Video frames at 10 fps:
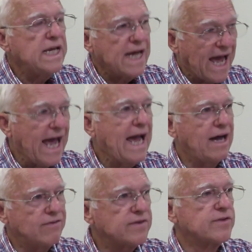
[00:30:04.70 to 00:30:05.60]

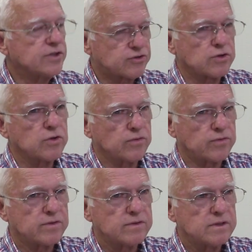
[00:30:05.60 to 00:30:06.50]
have the
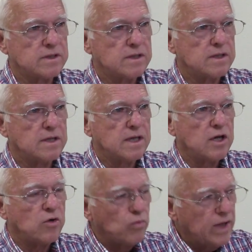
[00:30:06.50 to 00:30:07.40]
truth.
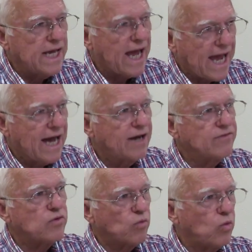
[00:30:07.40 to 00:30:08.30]
We
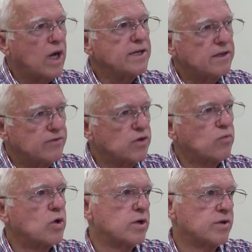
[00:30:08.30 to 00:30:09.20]
have what the
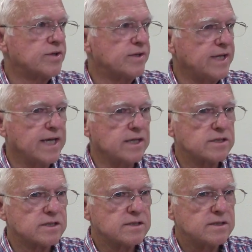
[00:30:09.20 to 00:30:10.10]
world
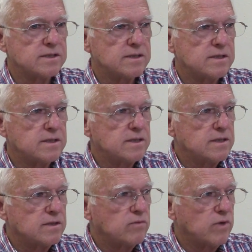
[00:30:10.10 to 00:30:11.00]
needs.
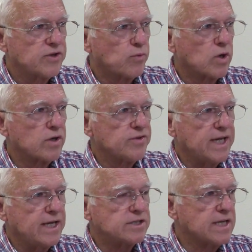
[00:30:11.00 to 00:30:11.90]
What the world
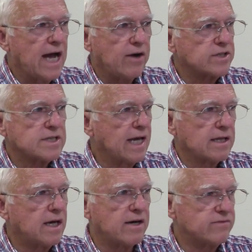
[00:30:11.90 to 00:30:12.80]
needs now is not
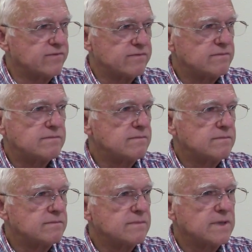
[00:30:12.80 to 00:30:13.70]
love.
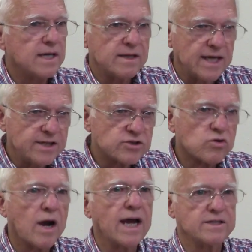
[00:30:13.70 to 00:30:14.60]
It needs
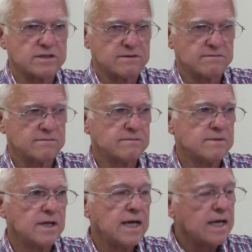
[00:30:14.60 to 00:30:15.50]
Christ.
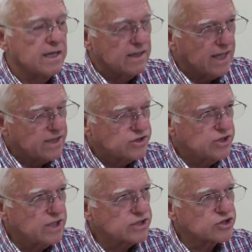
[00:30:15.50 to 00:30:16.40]
It needs
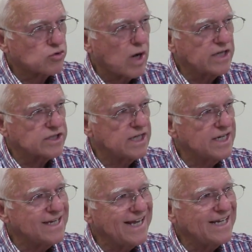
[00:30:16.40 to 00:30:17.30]
Jesus Christ and
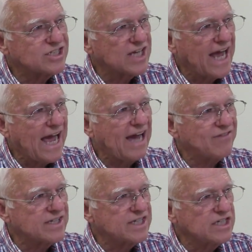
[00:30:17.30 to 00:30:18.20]
it needs to have
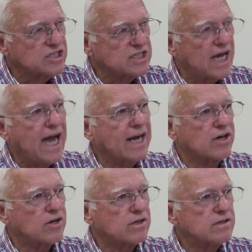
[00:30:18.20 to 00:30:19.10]
a desire